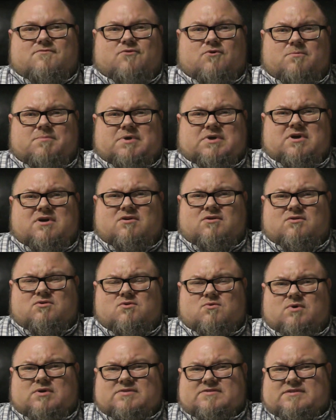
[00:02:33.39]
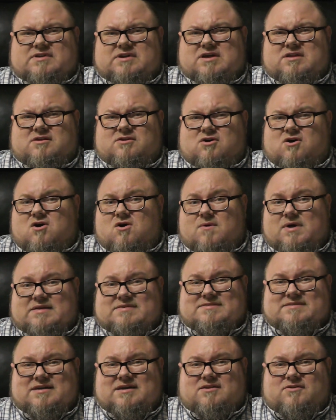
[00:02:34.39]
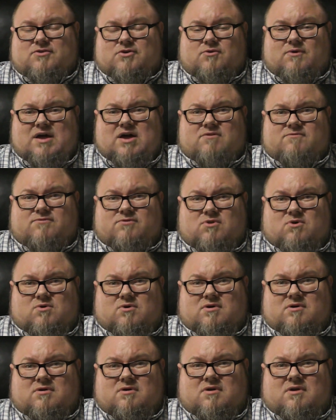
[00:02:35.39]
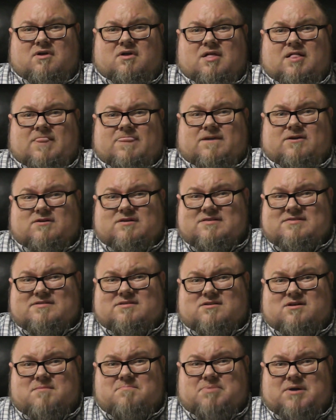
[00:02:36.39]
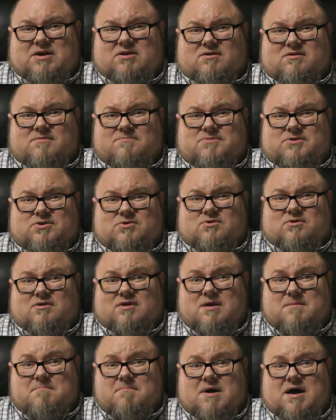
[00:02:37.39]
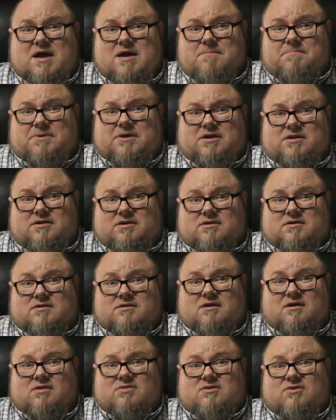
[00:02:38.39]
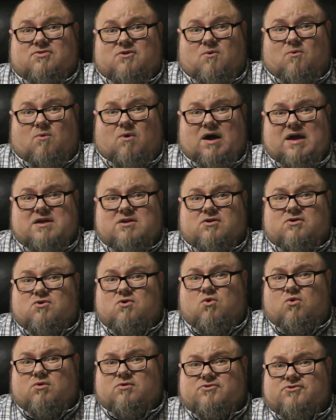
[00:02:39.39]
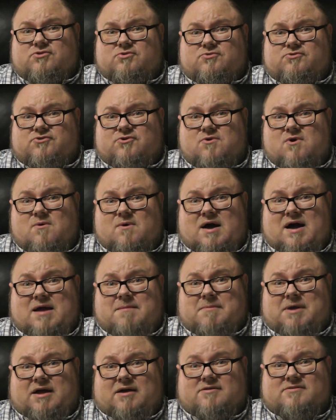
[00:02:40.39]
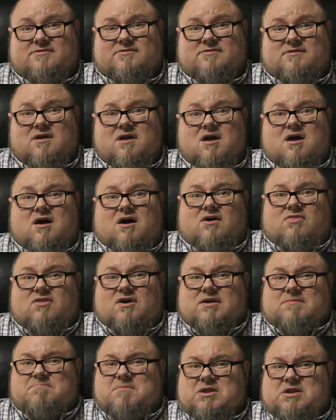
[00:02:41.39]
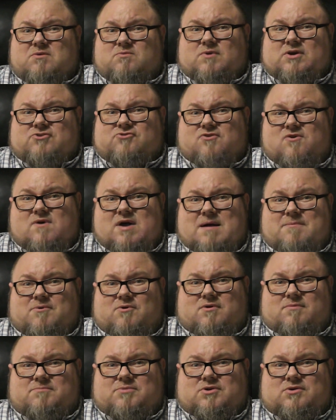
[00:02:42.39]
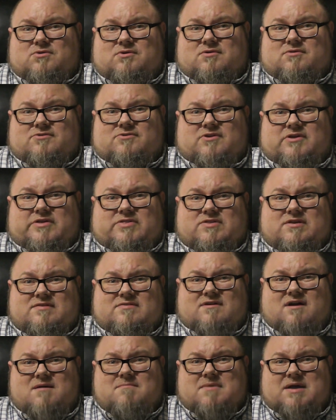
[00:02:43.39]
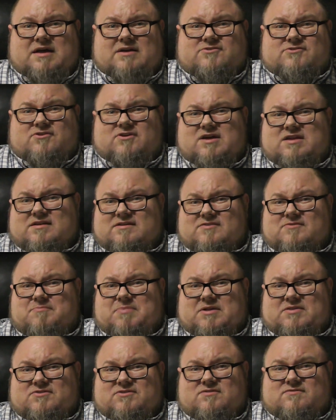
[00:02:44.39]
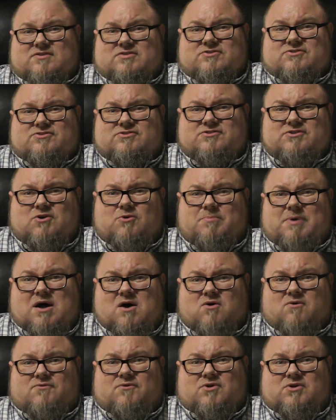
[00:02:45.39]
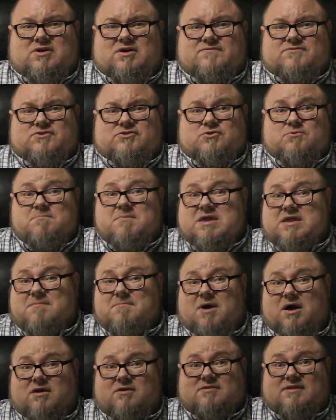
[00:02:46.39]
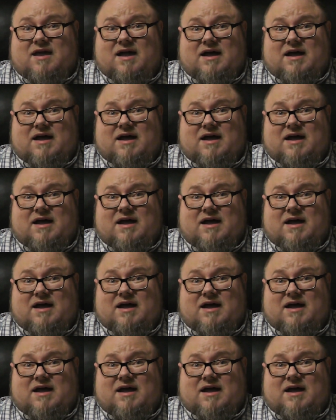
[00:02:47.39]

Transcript: For a beginner who wants to get into OS X on the ground floor, there isn't a better computer, in my opinion, than the white Core 2 Duo iMacs. Unlike many retro Apple computers, these iMacs are inexpensive and still powerful enough to do many modern